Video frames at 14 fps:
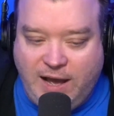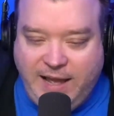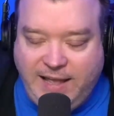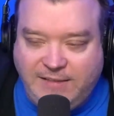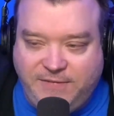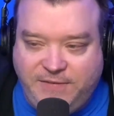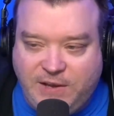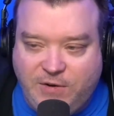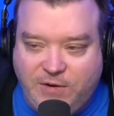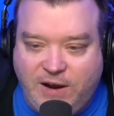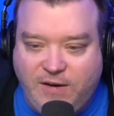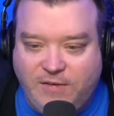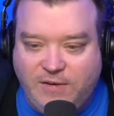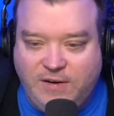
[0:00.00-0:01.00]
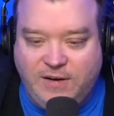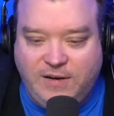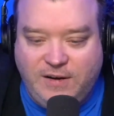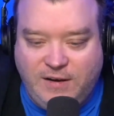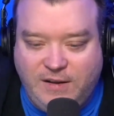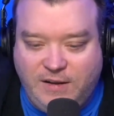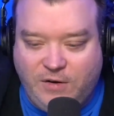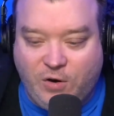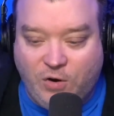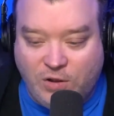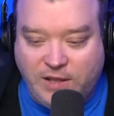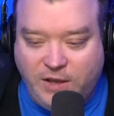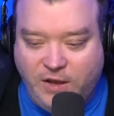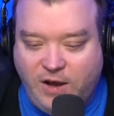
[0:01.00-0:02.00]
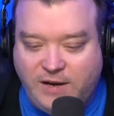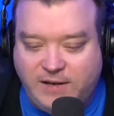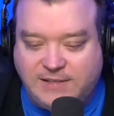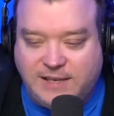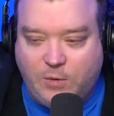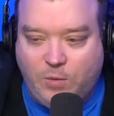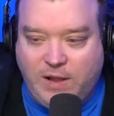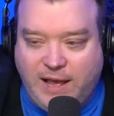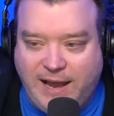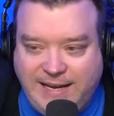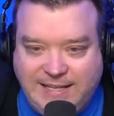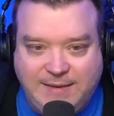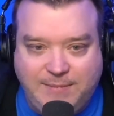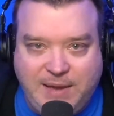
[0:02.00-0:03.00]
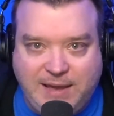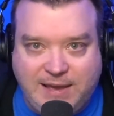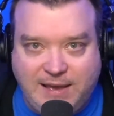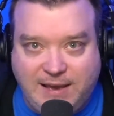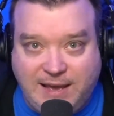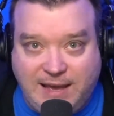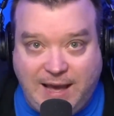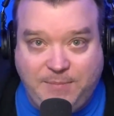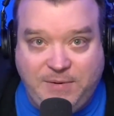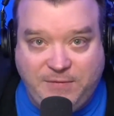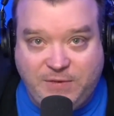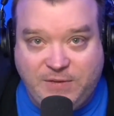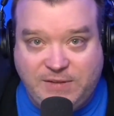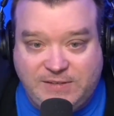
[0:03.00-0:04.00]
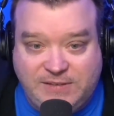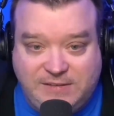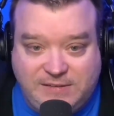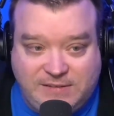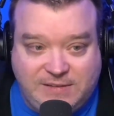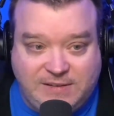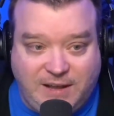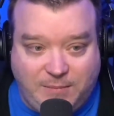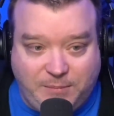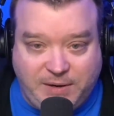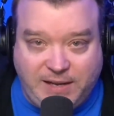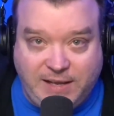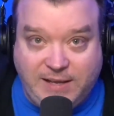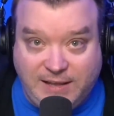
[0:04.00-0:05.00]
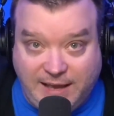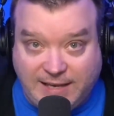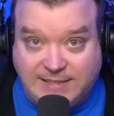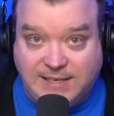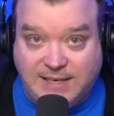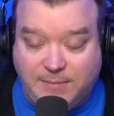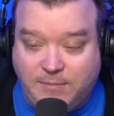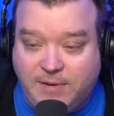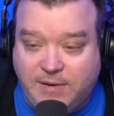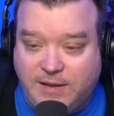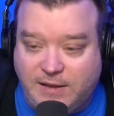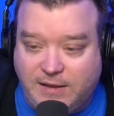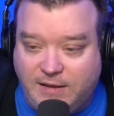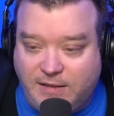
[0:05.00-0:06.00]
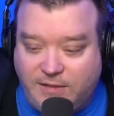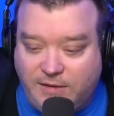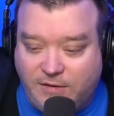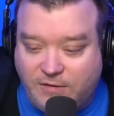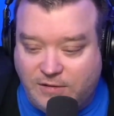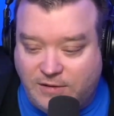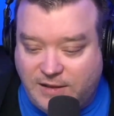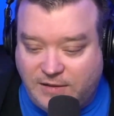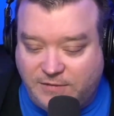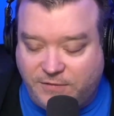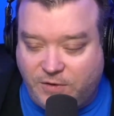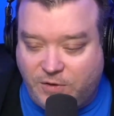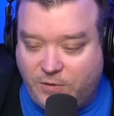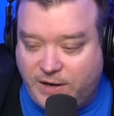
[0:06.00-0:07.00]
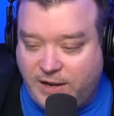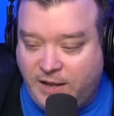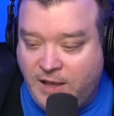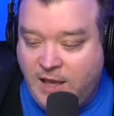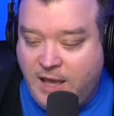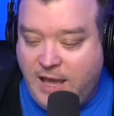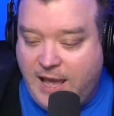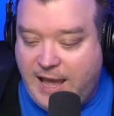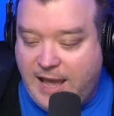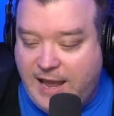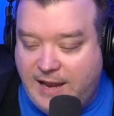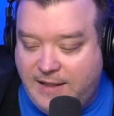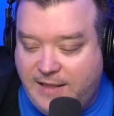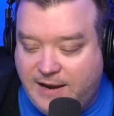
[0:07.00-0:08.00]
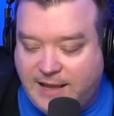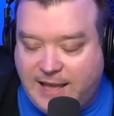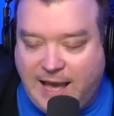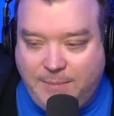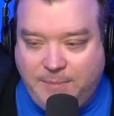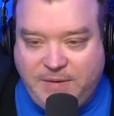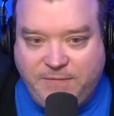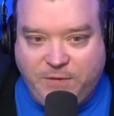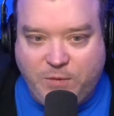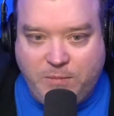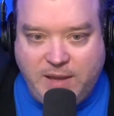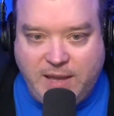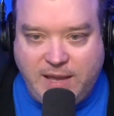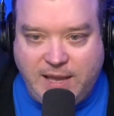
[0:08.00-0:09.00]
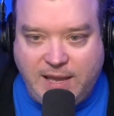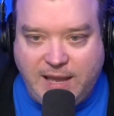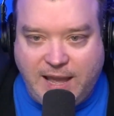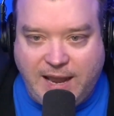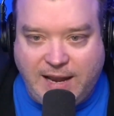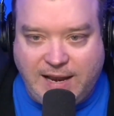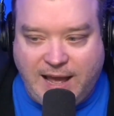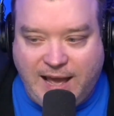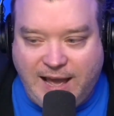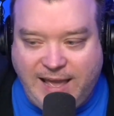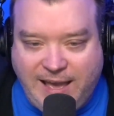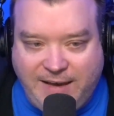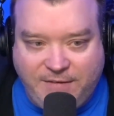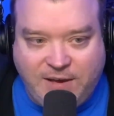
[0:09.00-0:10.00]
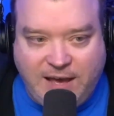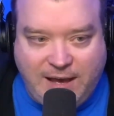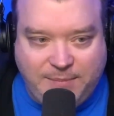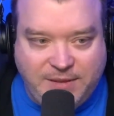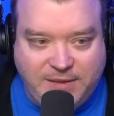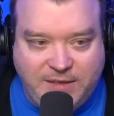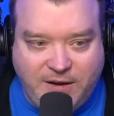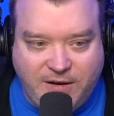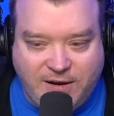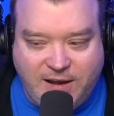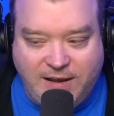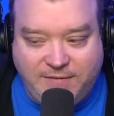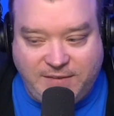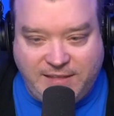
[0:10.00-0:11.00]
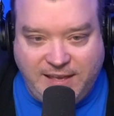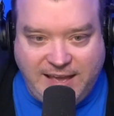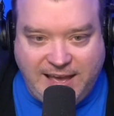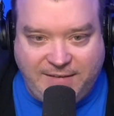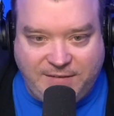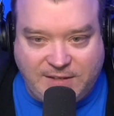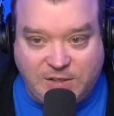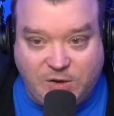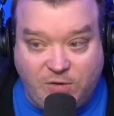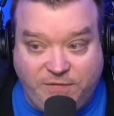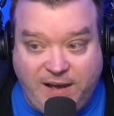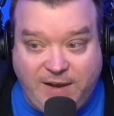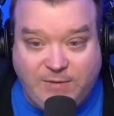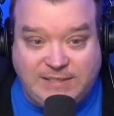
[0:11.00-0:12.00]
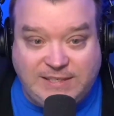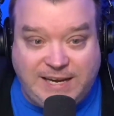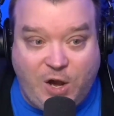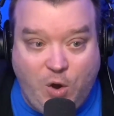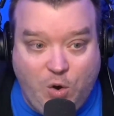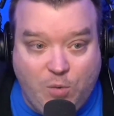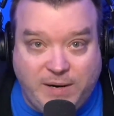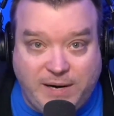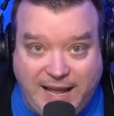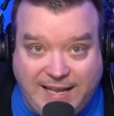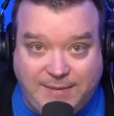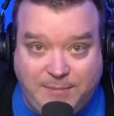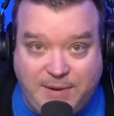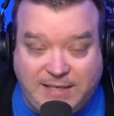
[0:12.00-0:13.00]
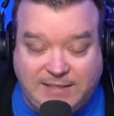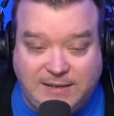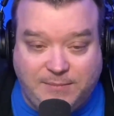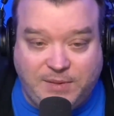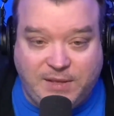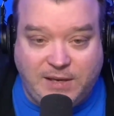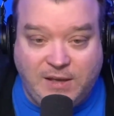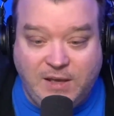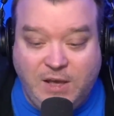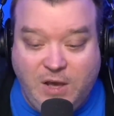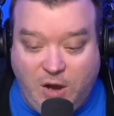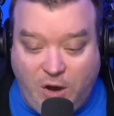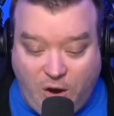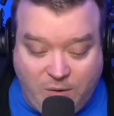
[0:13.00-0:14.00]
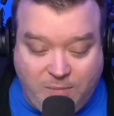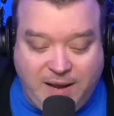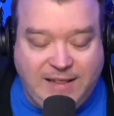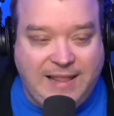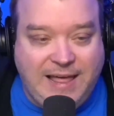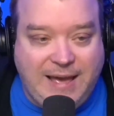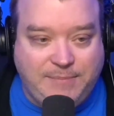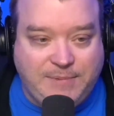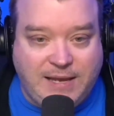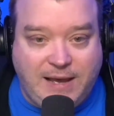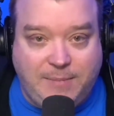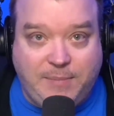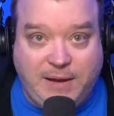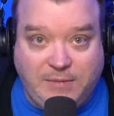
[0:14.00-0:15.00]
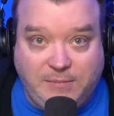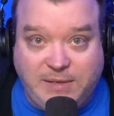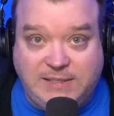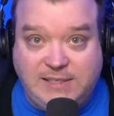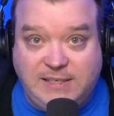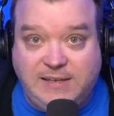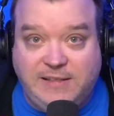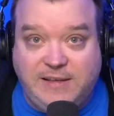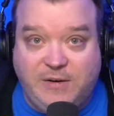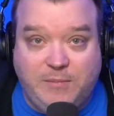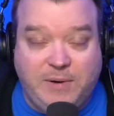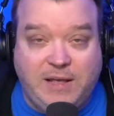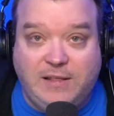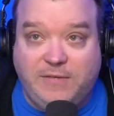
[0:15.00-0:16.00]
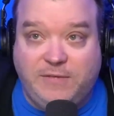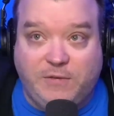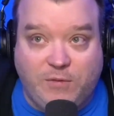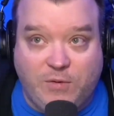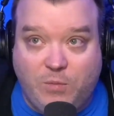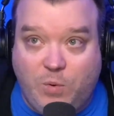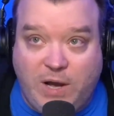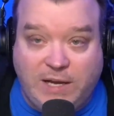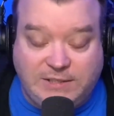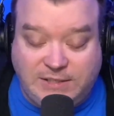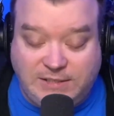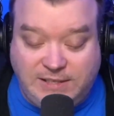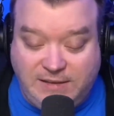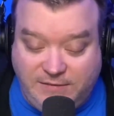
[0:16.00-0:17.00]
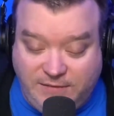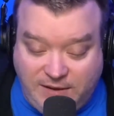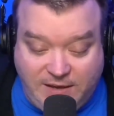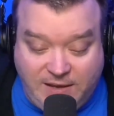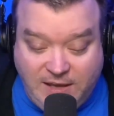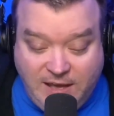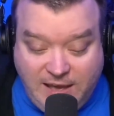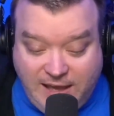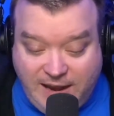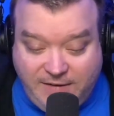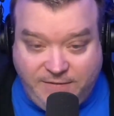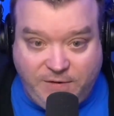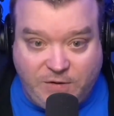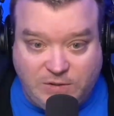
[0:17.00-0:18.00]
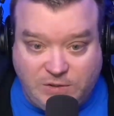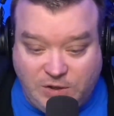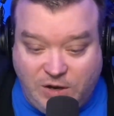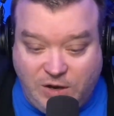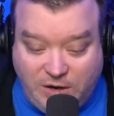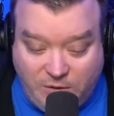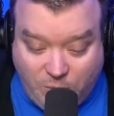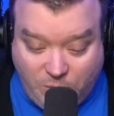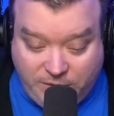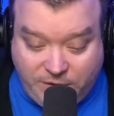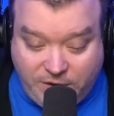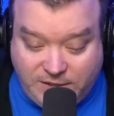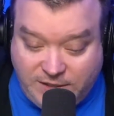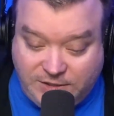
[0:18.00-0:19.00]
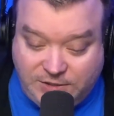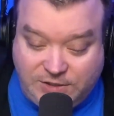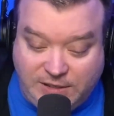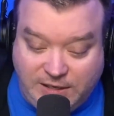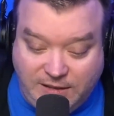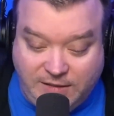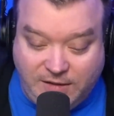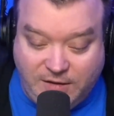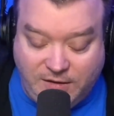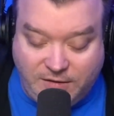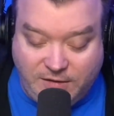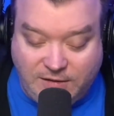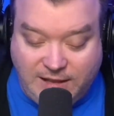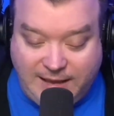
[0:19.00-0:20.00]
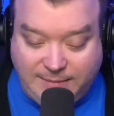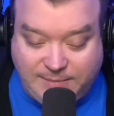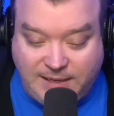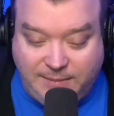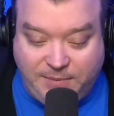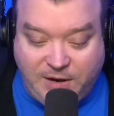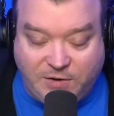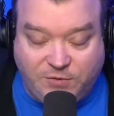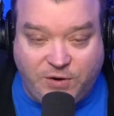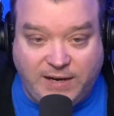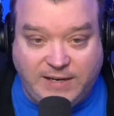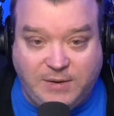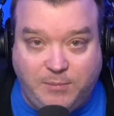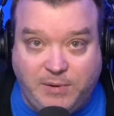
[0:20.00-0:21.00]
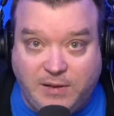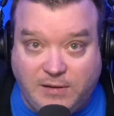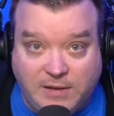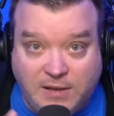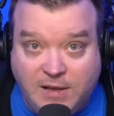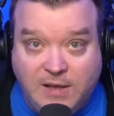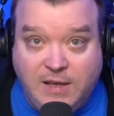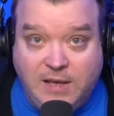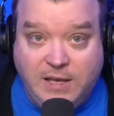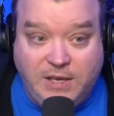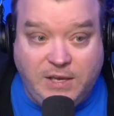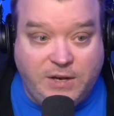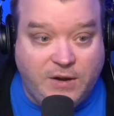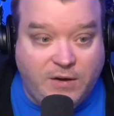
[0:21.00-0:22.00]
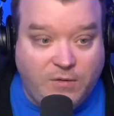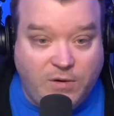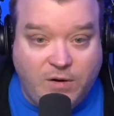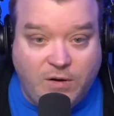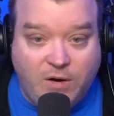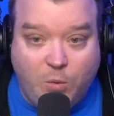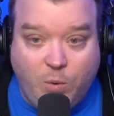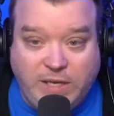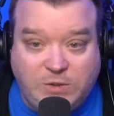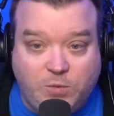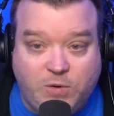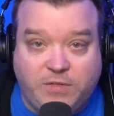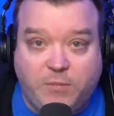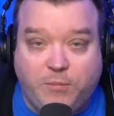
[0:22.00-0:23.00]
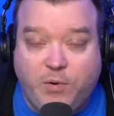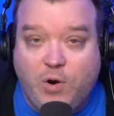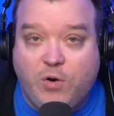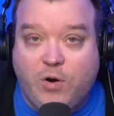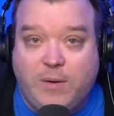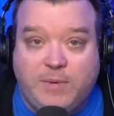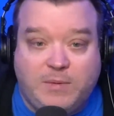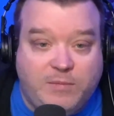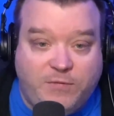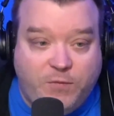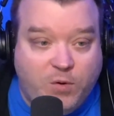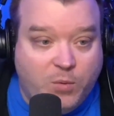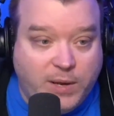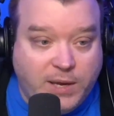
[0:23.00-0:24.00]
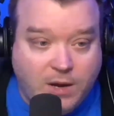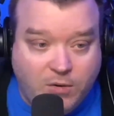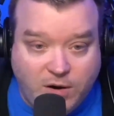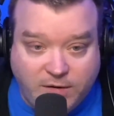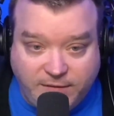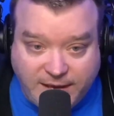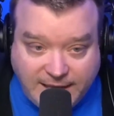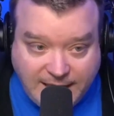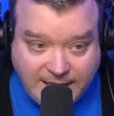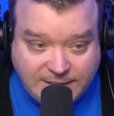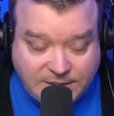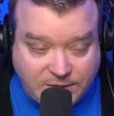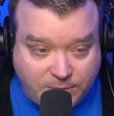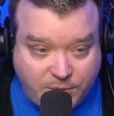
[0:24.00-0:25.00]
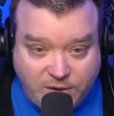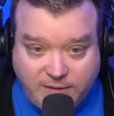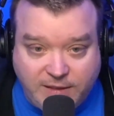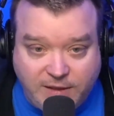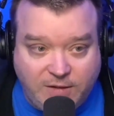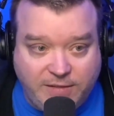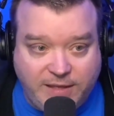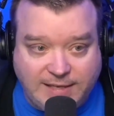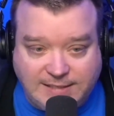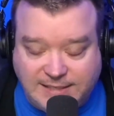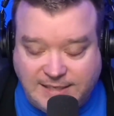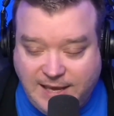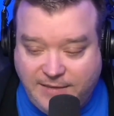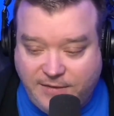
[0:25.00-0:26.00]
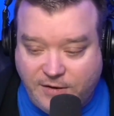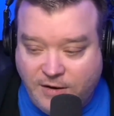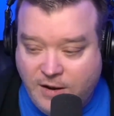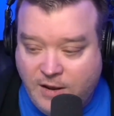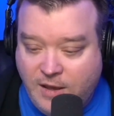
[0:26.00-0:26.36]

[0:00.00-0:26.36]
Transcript: I had to figure out early on, it's like, well, I need to make a copy for this company, XM, uh, in the early days for O and A, and then a copy for me and i have a copy of the archive and they have it so if i was at home and i had to make something on my laptop i'd be sitting there in my living room watching tv headphones on with audition in on the laptop there trying to build you know a, a week's worth of programming before we go on vacation putting all that together